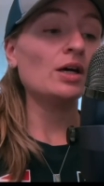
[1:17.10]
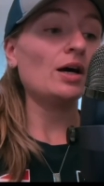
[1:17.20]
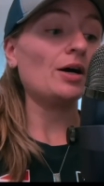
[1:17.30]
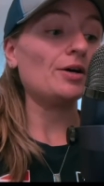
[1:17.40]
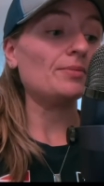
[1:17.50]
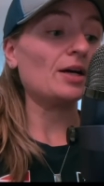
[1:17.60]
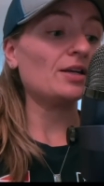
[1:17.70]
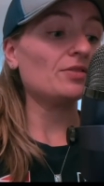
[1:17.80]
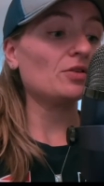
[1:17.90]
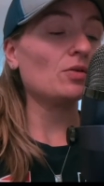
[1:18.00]
Um, I
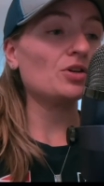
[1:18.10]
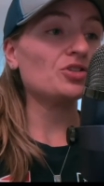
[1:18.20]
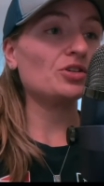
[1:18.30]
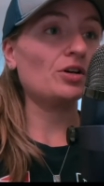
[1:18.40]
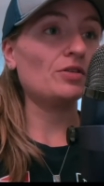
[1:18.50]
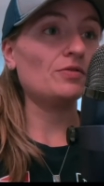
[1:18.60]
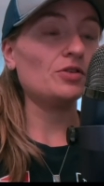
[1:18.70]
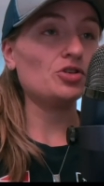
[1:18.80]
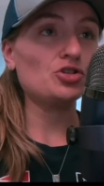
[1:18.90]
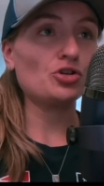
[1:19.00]
get the question of
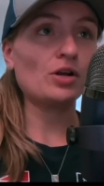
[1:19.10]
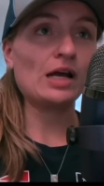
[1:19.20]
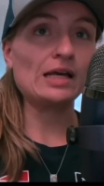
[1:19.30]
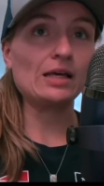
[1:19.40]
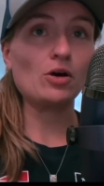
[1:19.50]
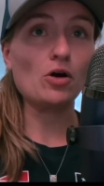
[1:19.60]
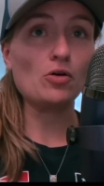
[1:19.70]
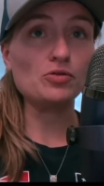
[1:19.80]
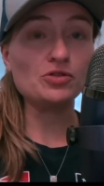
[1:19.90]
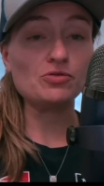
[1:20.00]
should I
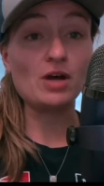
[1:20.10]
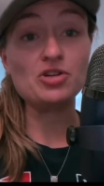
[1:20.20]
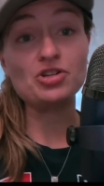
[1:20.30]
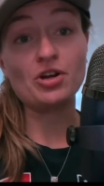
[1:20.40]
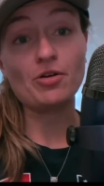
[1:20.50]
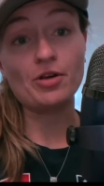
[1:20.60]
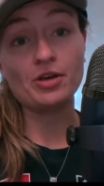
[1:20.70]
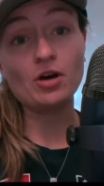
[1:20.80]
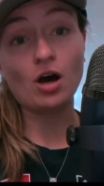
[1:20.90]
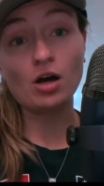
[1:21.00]
go to
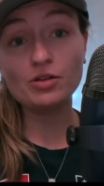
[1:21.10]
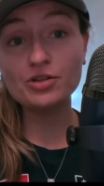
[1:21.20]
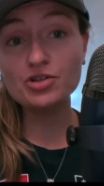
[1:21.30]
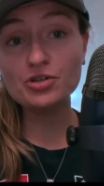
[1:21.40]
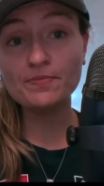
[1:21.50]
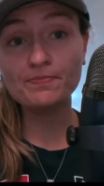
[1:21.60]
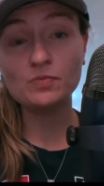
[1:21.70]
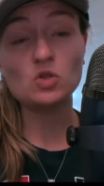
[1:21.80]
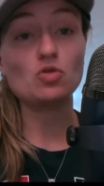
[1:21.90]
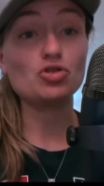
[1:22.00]
engineering college?
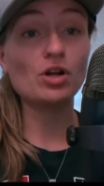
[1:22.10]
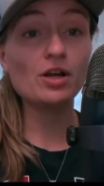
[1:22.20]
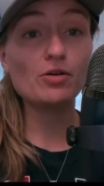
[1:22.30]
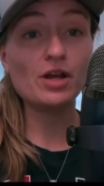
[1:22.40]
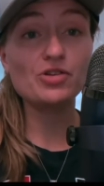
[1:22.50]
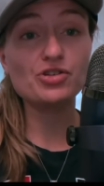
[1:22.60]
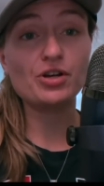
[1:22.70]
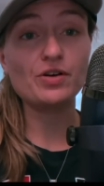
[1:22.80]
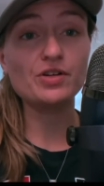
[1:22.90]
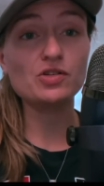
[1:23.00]
So, should I go to
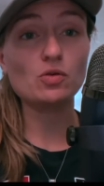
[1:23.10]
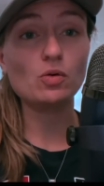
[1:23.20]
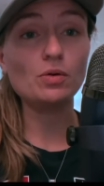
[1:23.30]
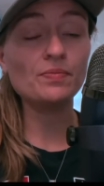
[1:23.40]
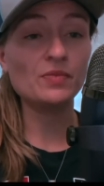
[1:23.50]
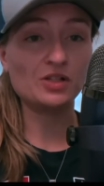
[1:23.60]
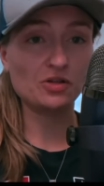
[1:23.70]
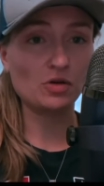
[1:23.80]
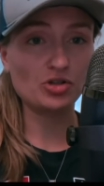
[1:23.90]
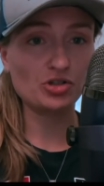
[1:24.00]
engineering school? That's
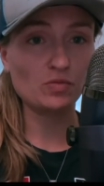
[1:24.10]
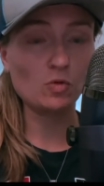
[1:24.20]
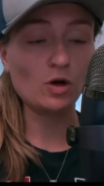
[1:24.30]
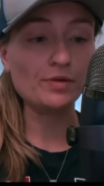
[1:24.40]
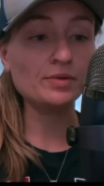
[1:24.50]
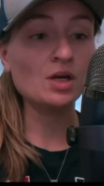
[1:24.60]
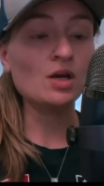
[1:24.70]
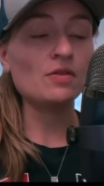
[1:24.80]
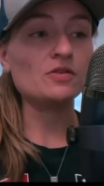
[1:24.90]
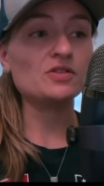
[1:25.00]
question one.
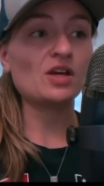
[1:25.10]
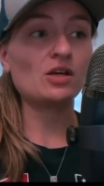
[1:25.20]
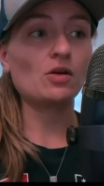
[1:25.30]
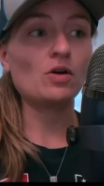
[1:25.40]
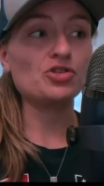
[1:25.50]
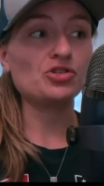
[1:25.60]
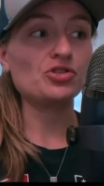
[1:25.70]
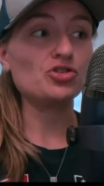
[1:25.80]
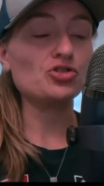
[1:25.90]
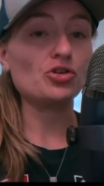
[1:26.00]
The second question
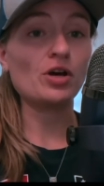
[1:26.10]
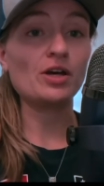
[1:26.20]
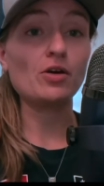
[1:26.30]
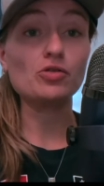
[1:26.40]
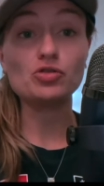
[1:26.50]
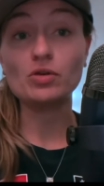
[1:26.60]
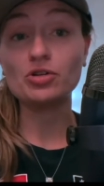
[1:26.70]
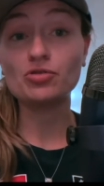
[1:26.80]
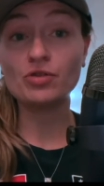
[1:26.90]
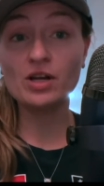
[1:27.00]
is, should I go to a
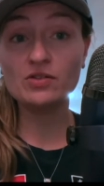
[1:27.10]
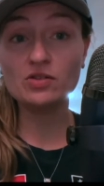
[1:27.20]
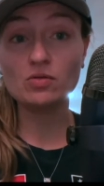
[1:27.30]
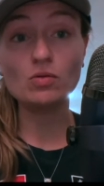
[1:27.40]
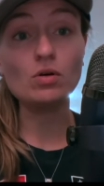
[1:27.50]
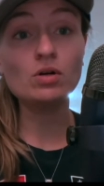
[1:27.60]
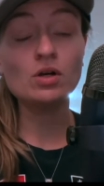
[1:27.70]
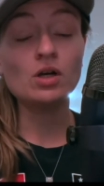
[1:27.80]
trade school?